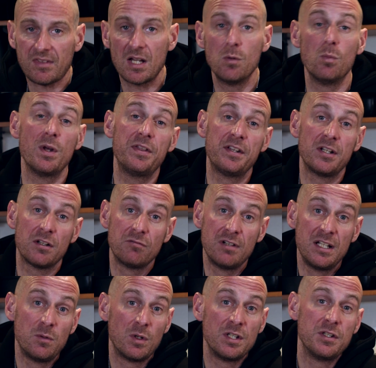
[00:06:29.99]
One thing I
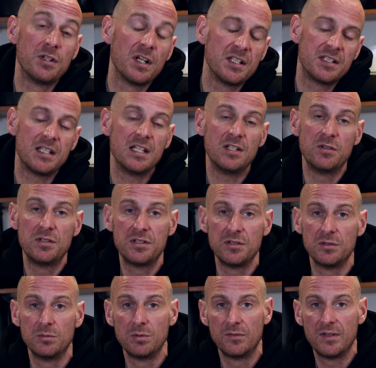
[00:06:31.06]
really want you guys to get used
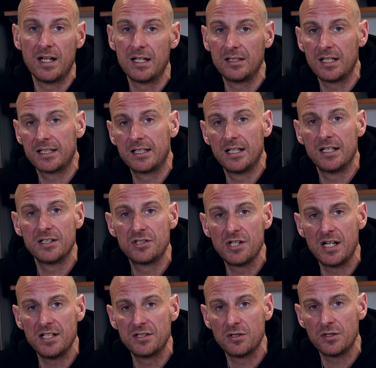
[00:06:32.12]
to with
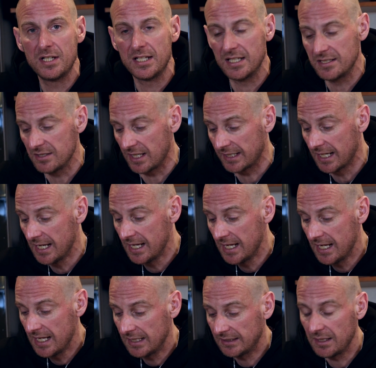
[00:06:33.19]
Chinese cooking is like
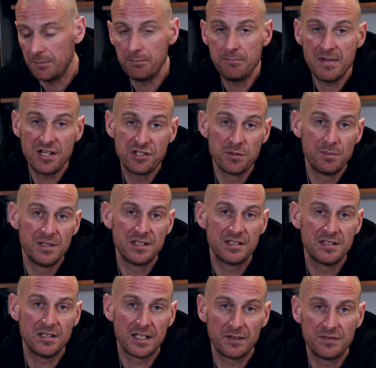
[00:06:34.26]
the
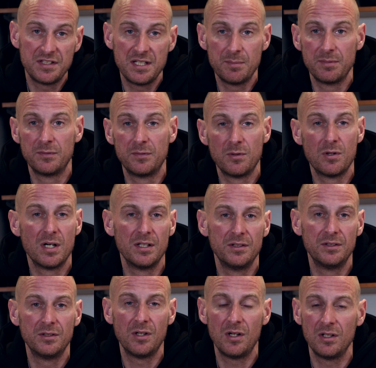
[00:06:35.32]
measurements, like I've said before, are
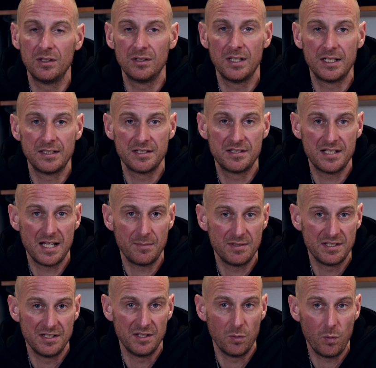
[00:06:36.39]
not like the same
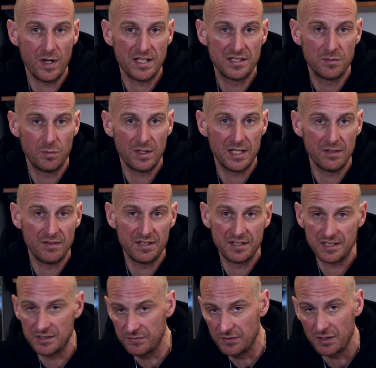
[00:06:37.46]
as in the West, where
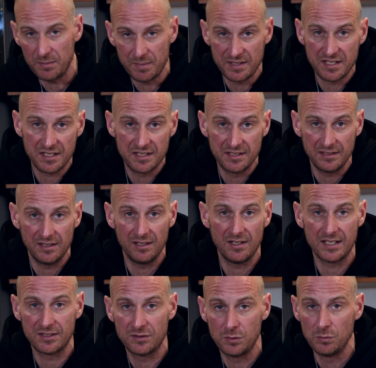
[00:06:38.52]
everything's very particular,
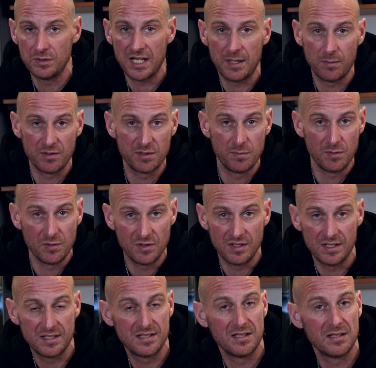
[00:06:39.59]
like 2 tablespoons of
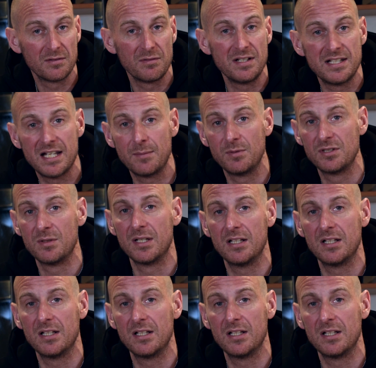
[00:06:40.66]
this and 3 tablespoons.